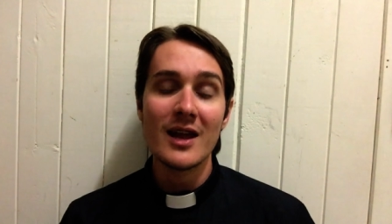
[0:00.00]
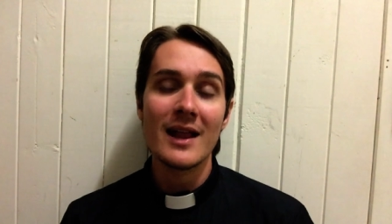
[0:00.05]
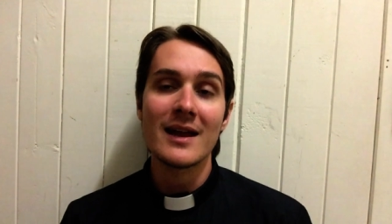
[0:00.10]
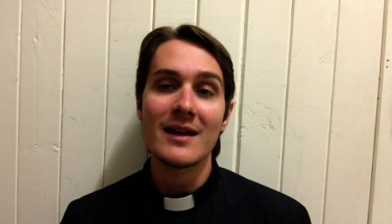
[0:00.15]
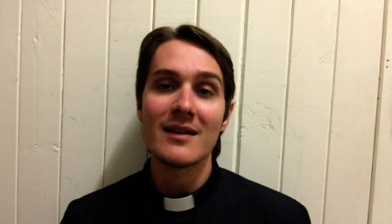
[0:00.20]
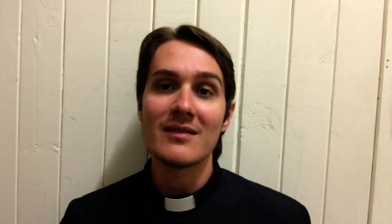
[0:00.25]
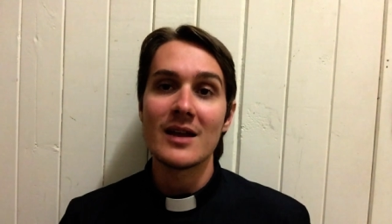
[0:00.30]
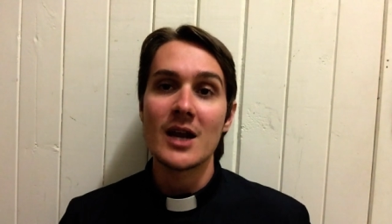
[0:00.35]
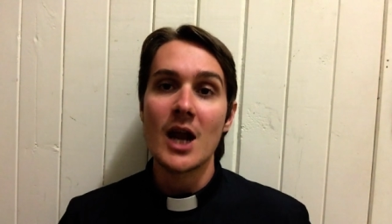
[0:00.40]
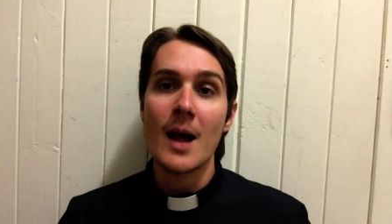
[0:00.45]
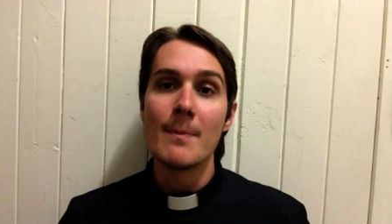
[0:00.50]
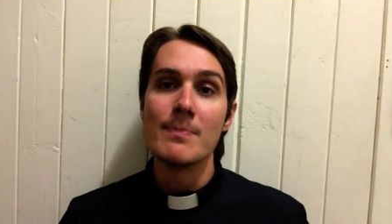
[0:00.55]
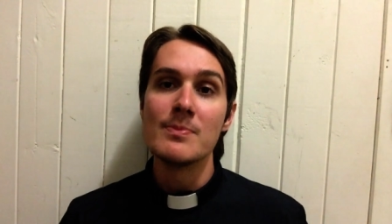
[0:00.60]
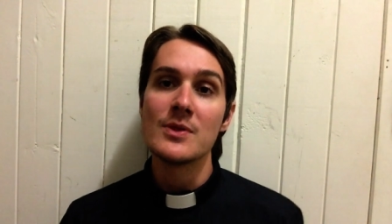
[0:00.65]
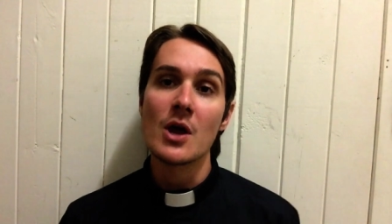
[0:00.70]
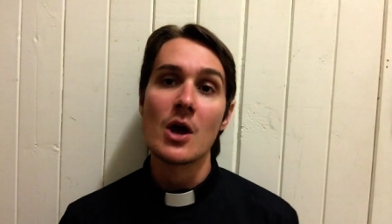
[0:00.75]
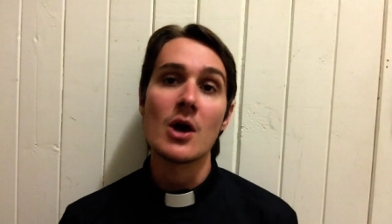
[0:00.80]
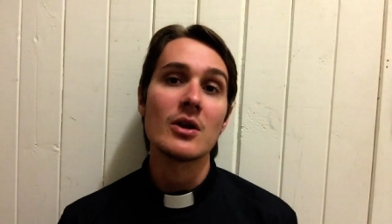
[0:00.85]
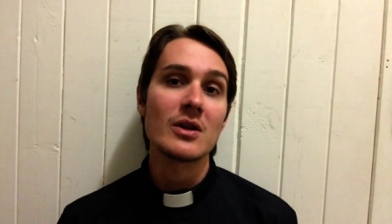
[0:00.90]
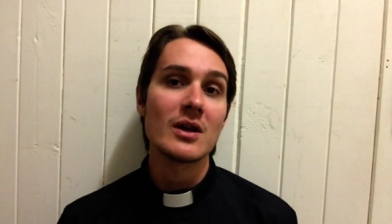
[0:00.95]
Like I said, I'm
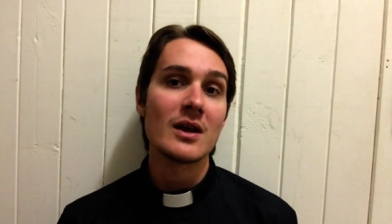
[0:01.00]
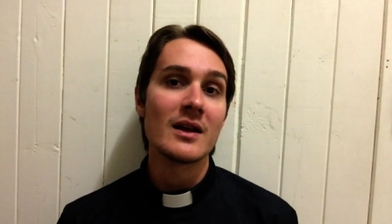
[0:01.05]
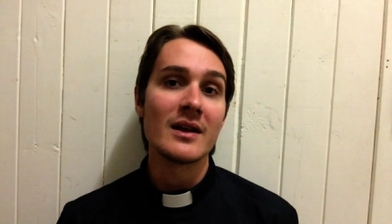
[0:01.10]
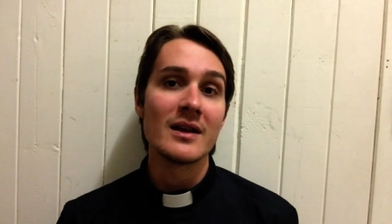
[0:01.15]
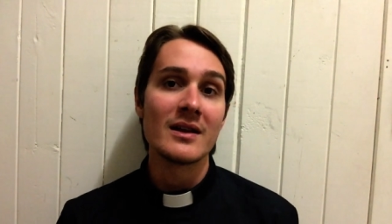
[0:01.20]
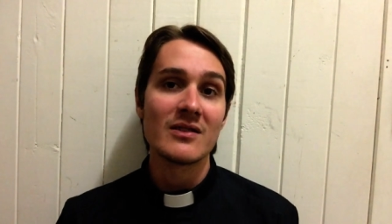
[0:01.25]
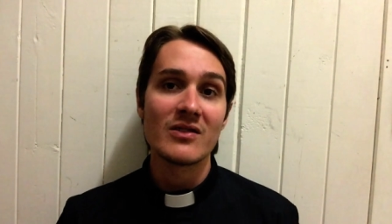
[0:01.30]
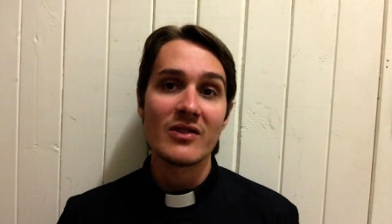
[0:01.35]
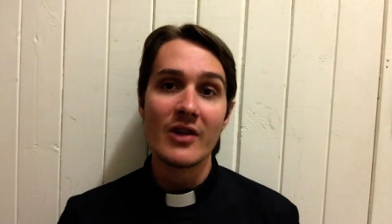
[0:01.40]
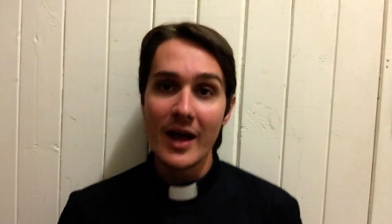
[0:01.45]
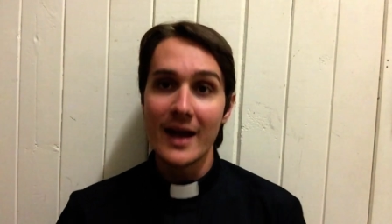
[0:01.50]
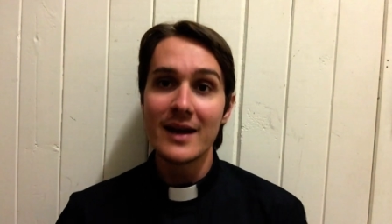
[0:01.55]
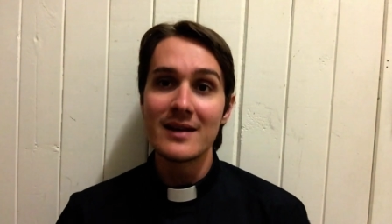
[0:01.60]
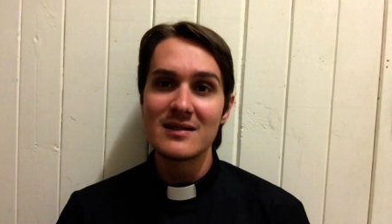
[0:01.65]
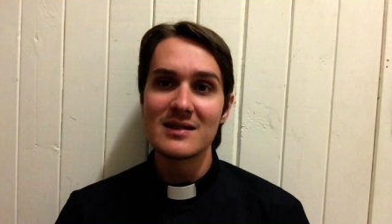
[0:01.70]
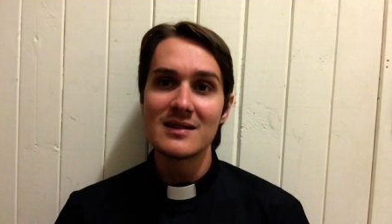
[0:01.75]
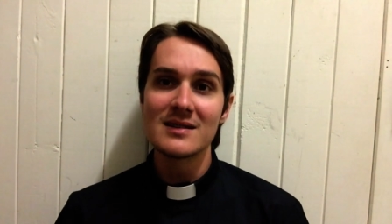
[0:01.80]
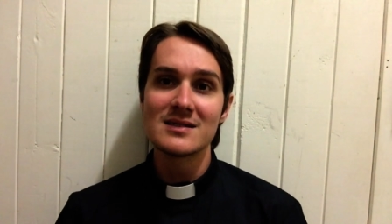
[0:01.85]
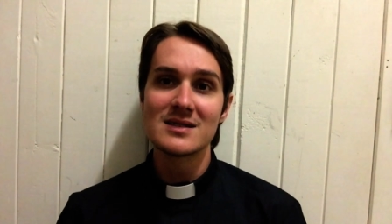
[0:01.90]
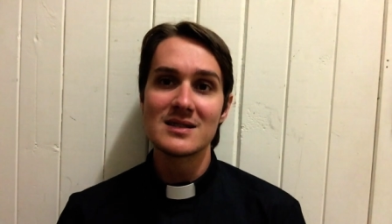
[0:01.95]
not a
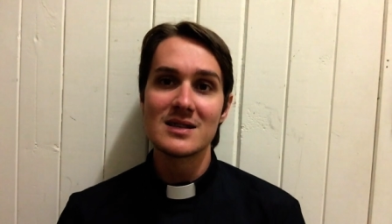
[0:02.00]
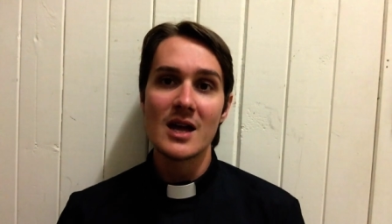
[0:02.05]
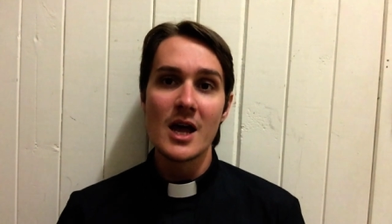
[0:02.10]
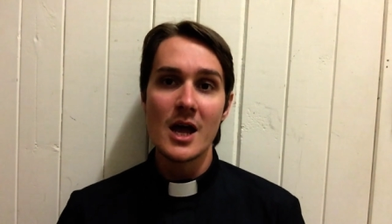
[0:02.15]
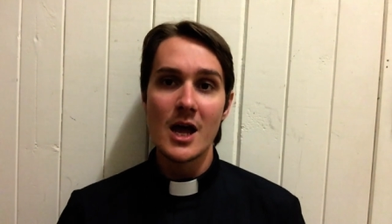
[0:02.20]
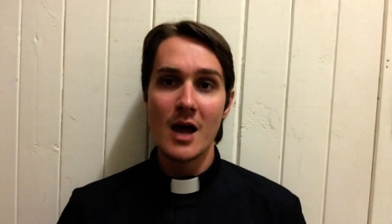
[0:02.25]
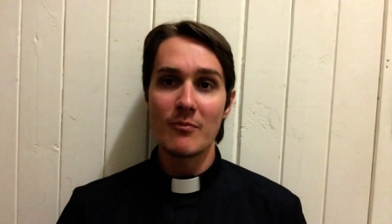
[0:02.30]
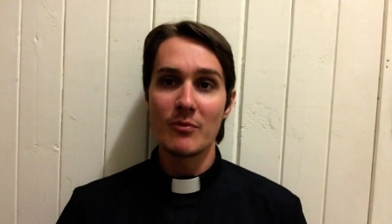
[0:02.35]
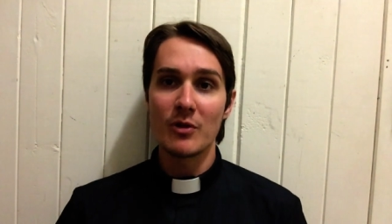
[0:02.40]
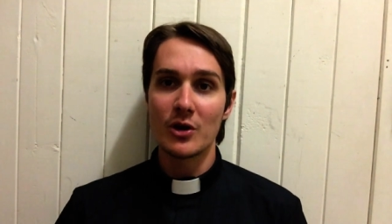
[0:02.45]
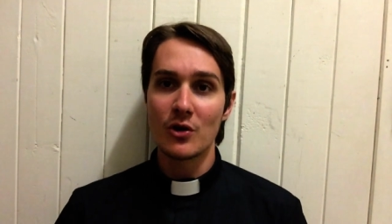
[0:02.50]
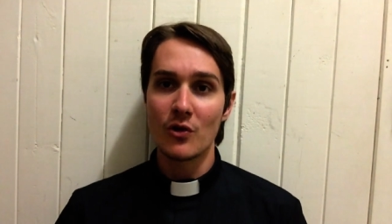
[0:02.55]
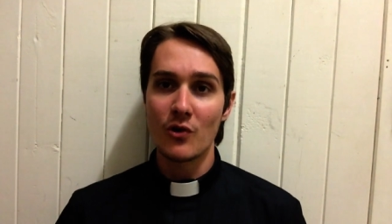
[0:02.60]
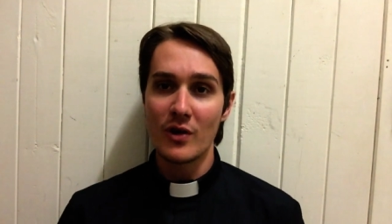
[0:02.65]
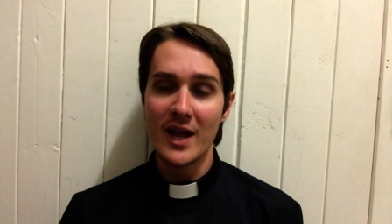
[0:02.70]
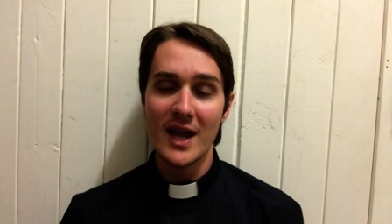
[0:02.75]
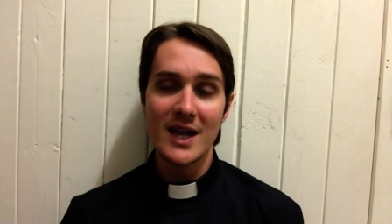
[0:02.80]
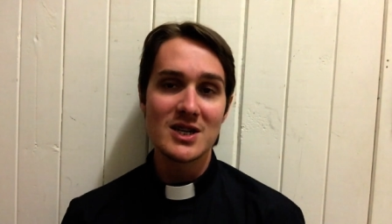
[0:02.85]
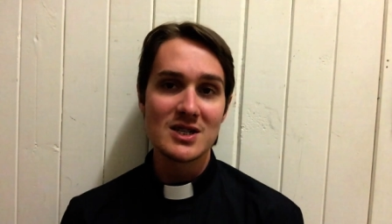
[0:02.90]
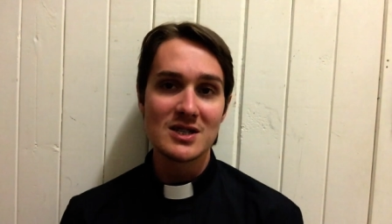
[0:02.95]
scientist, I'm not a
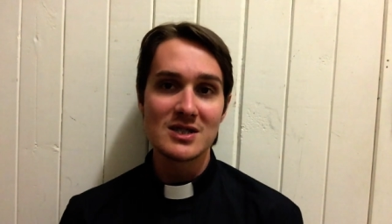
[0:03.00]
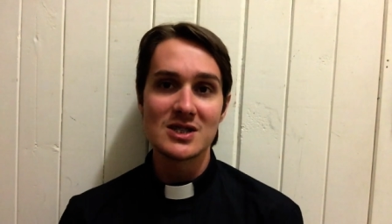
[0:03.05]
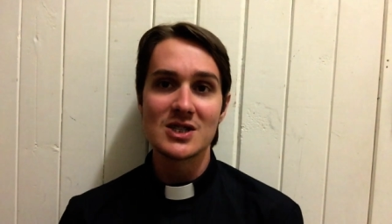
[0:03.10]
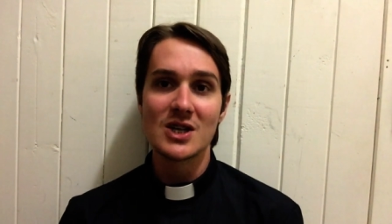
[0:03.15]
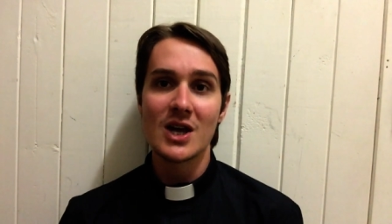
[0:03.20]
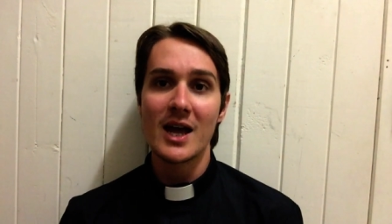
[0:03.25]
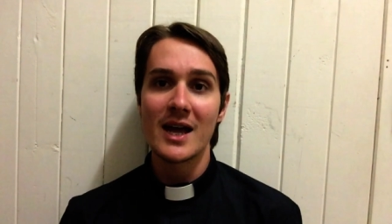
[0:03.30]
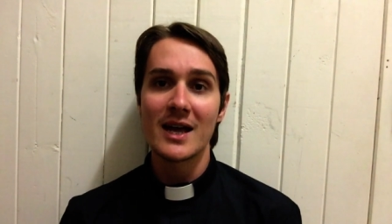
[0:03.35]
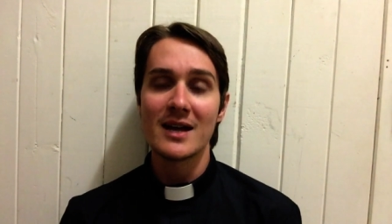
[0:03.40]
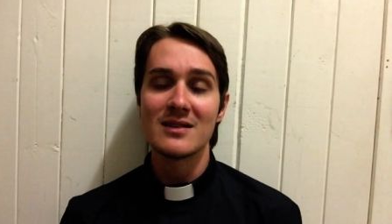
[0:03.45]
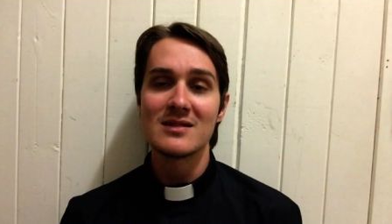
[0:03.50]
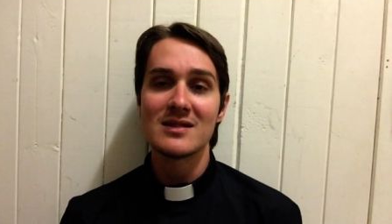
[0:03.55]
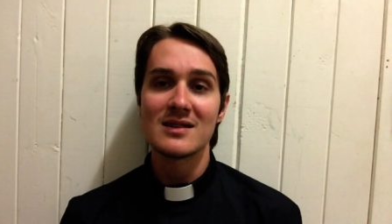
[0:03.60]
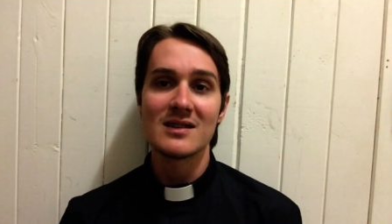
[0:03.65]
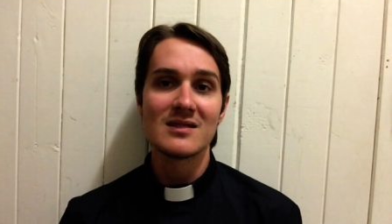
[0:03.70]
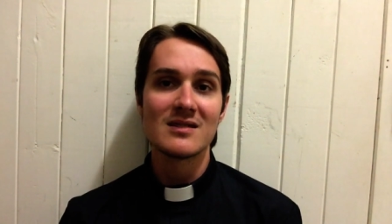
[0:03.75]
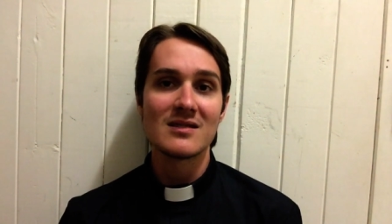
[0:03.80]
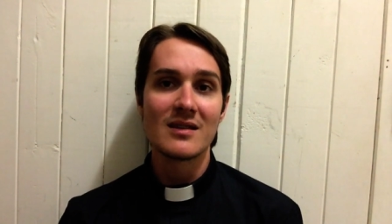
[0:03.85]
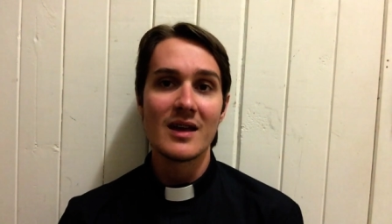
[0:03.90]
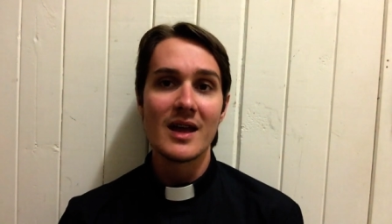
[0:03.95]
creation
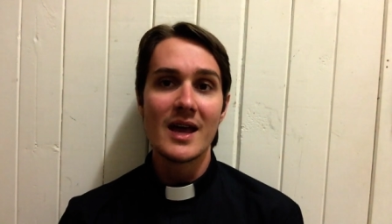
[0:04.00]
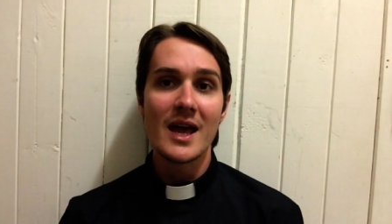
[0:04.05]
scientist,